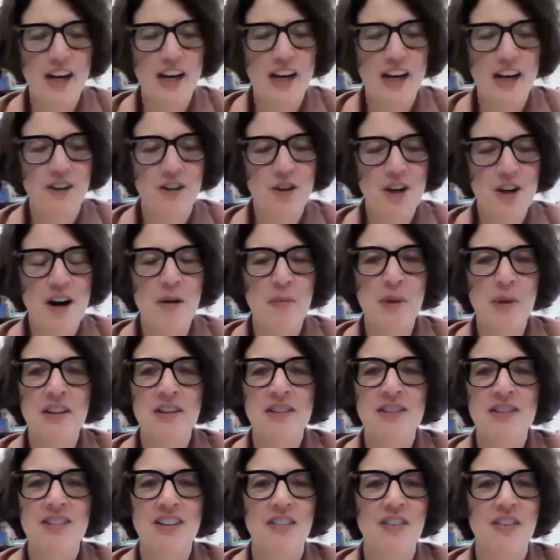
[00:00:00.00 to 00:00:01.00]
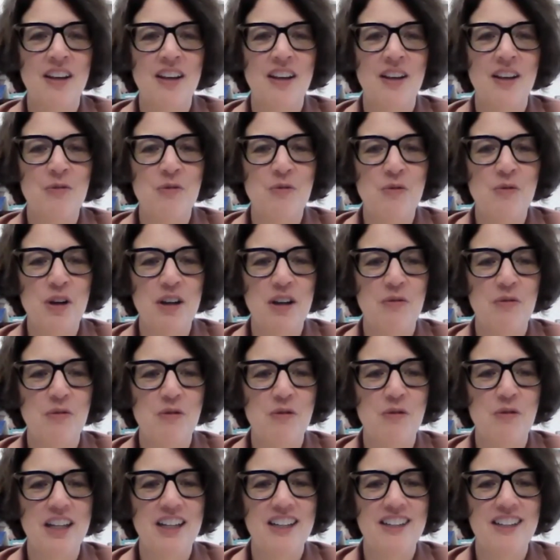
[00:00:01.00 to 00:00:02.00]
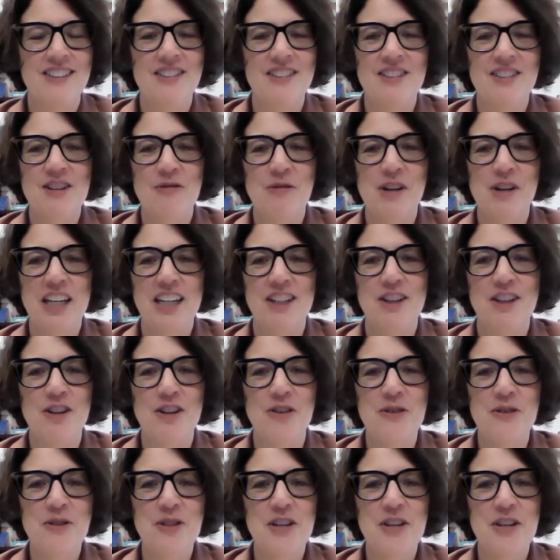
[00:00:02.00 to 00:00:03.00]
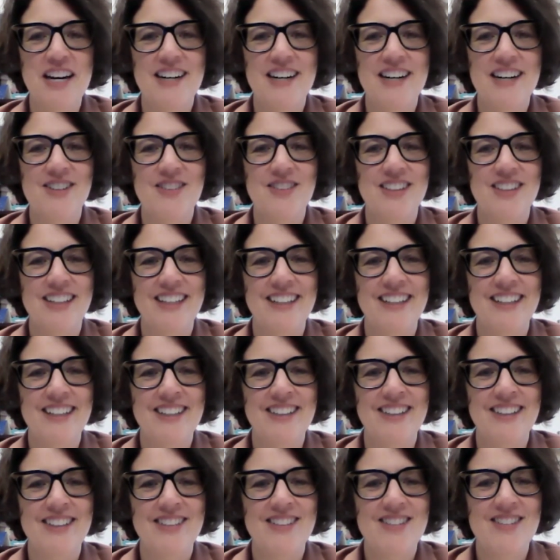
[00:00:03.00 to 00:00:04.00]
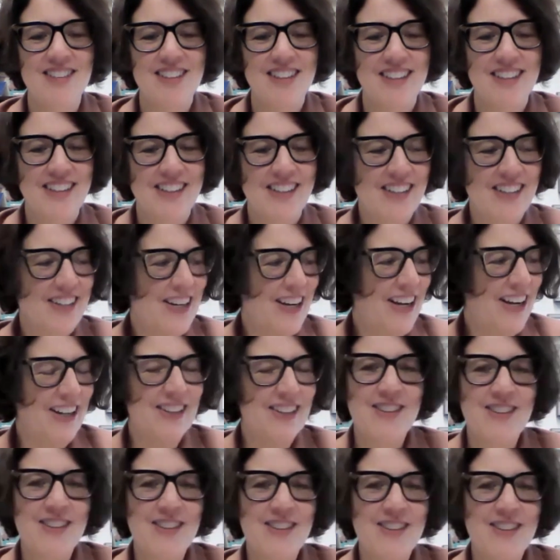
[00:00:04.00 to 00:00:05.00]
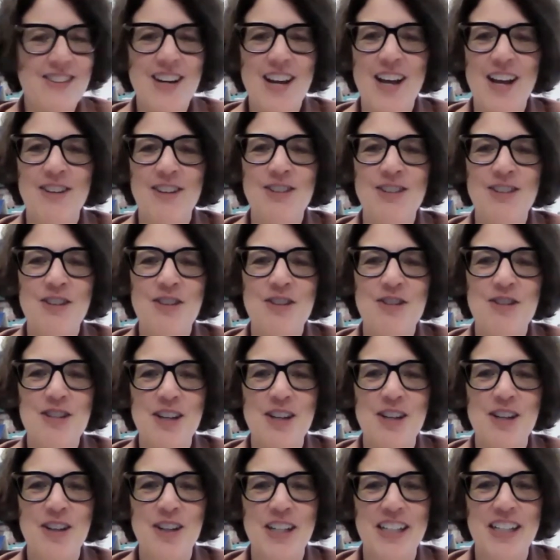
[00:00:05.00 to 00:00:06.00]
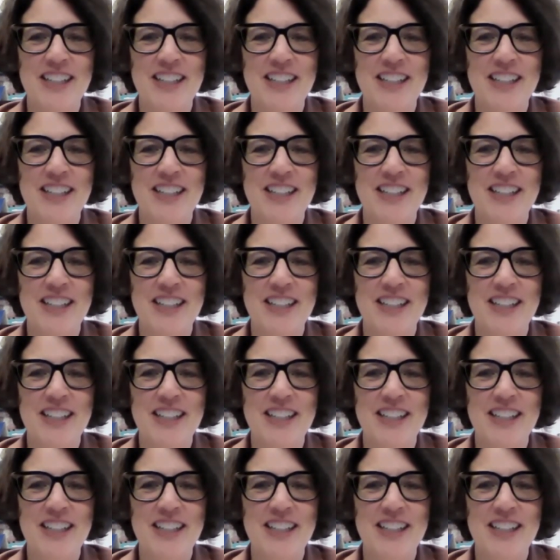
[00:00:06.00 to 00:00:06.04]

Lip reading: comments, and then we can close out and end the series.